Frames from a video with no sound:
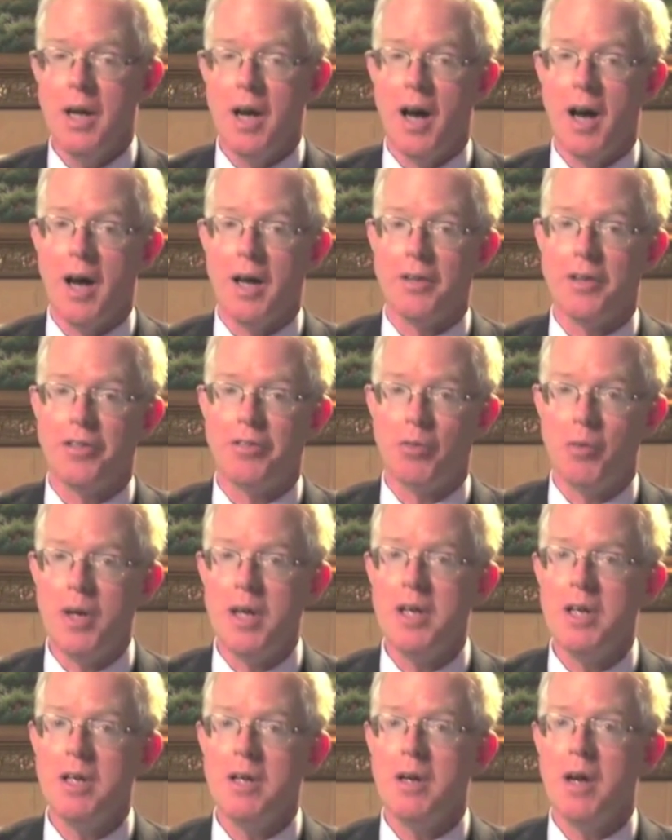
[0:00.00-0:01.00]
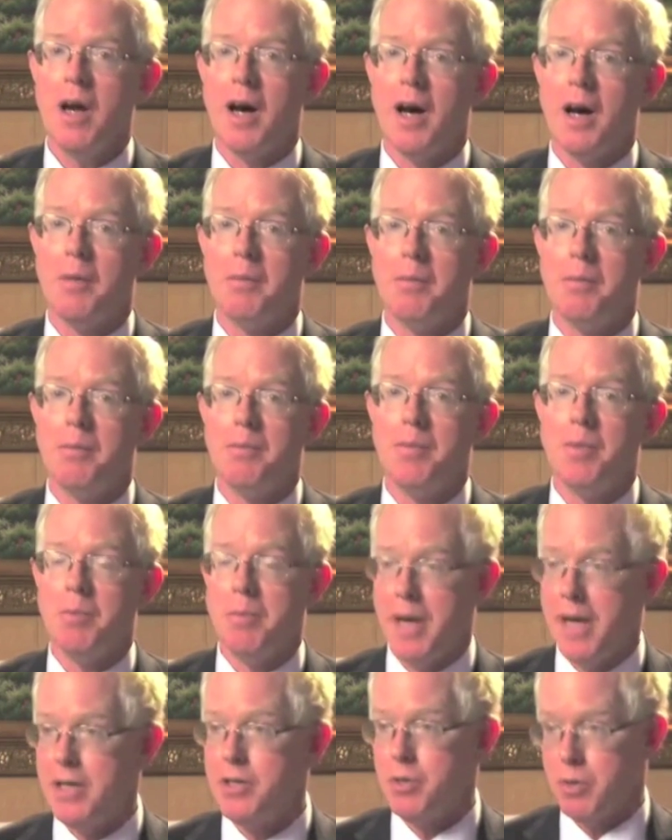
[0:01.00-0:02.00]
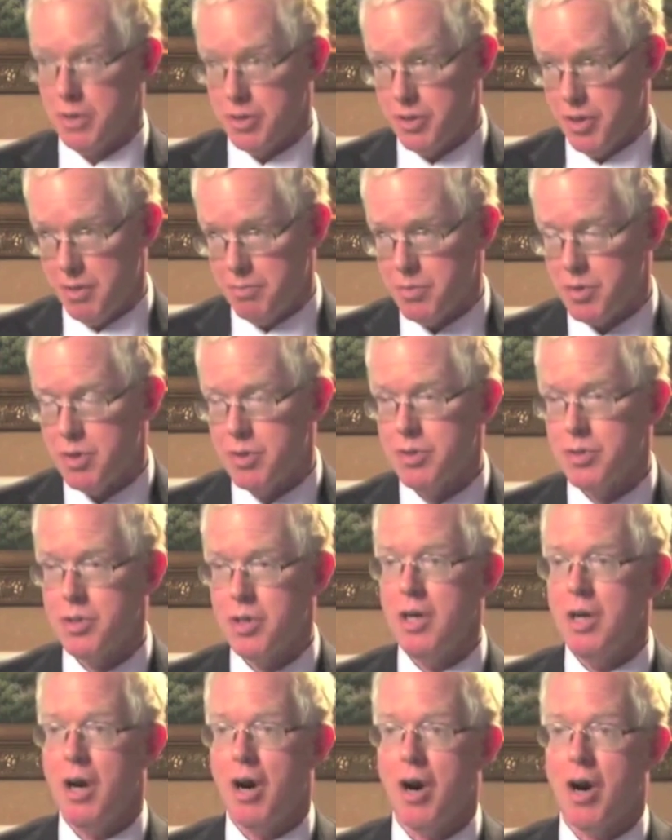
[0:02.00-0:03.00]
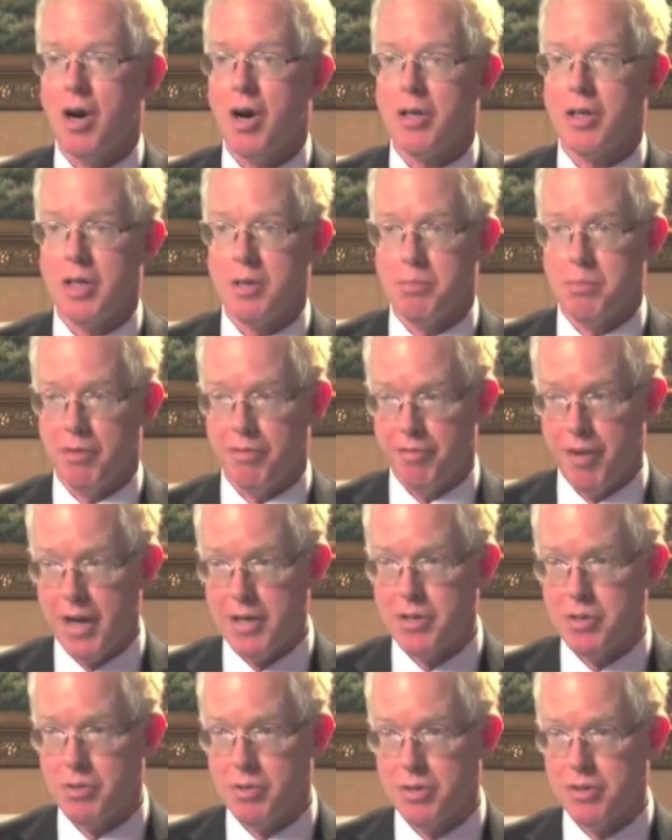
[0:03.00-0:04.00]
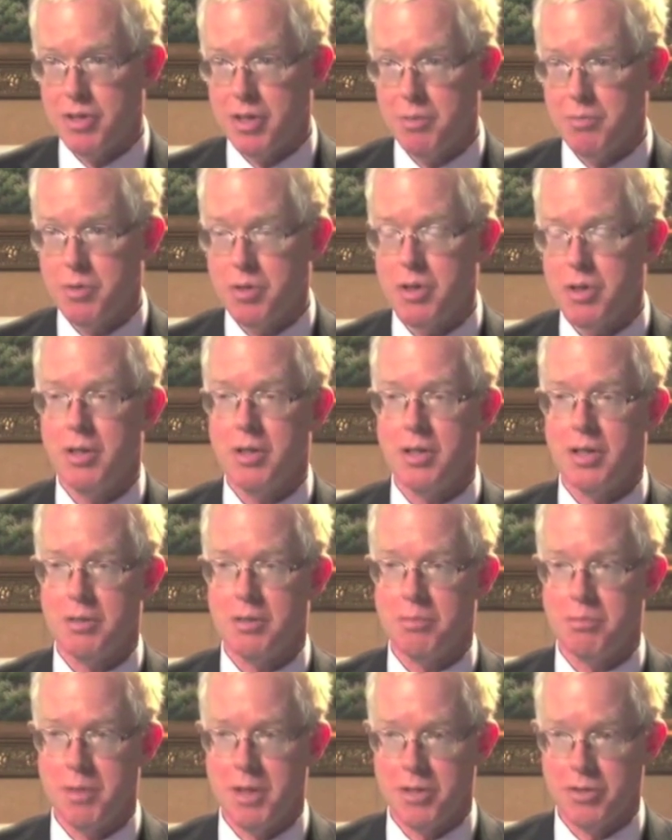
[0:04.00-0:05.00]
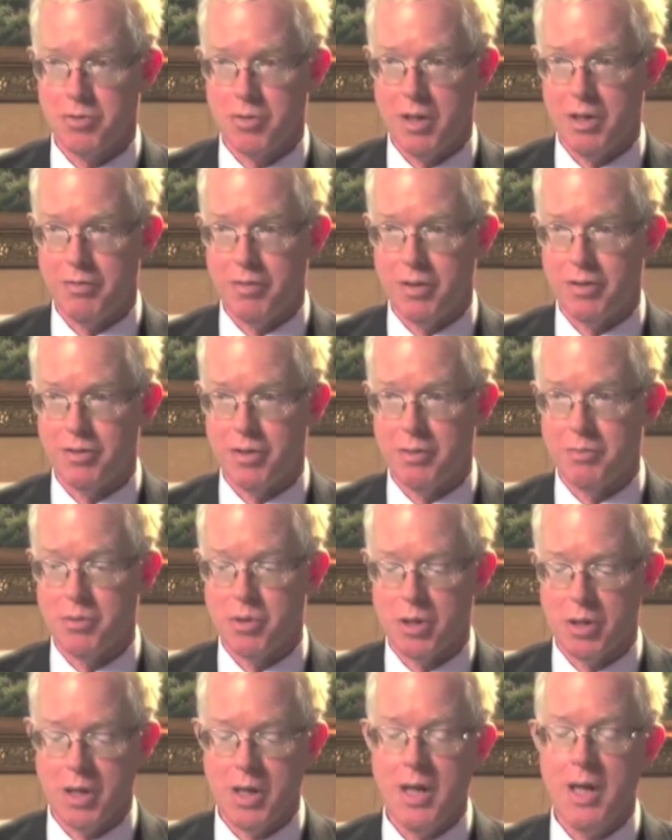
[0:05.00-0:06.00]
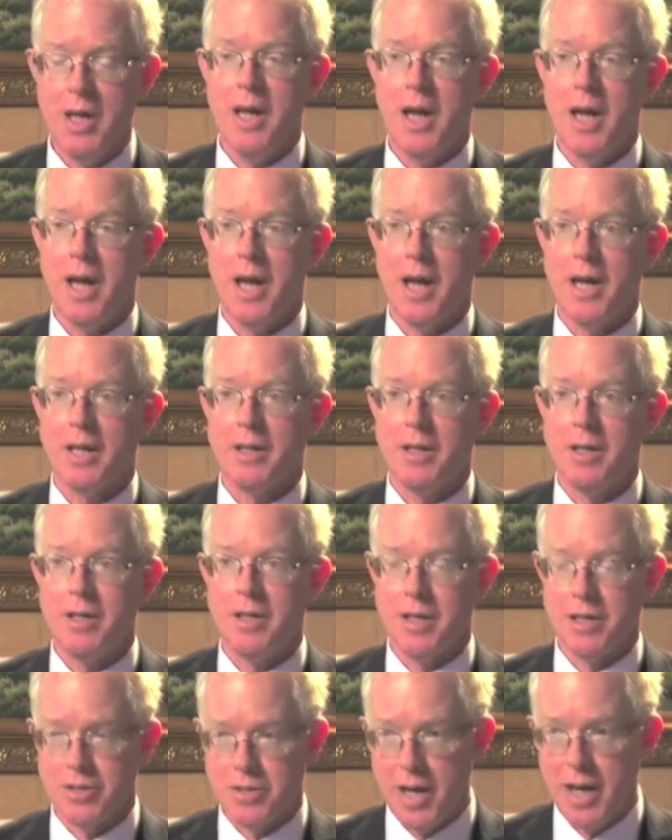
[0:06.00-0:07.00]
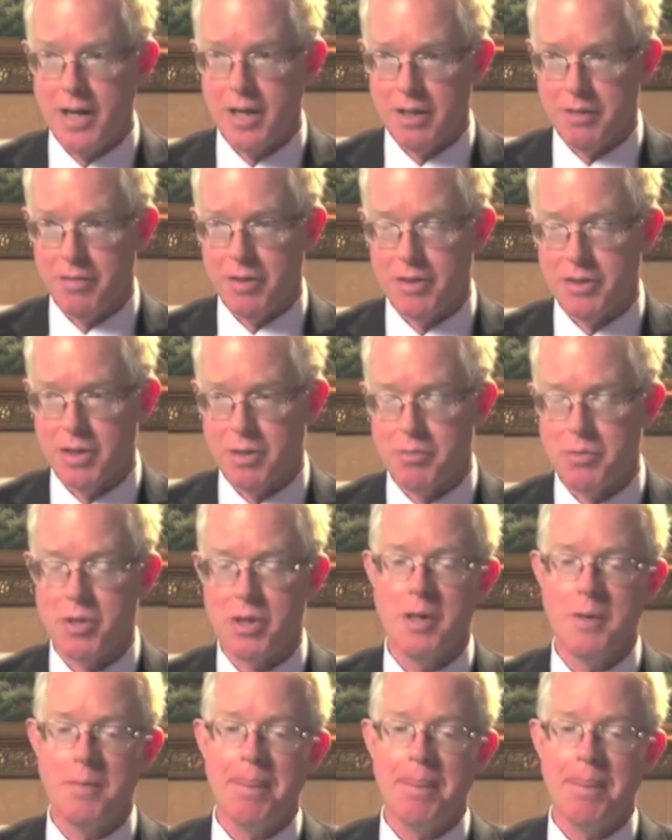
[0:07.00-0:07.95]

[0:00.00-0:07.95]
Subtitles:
The 3 major exemptions are the professional exemption, the administrative exemption, and the executive exemption.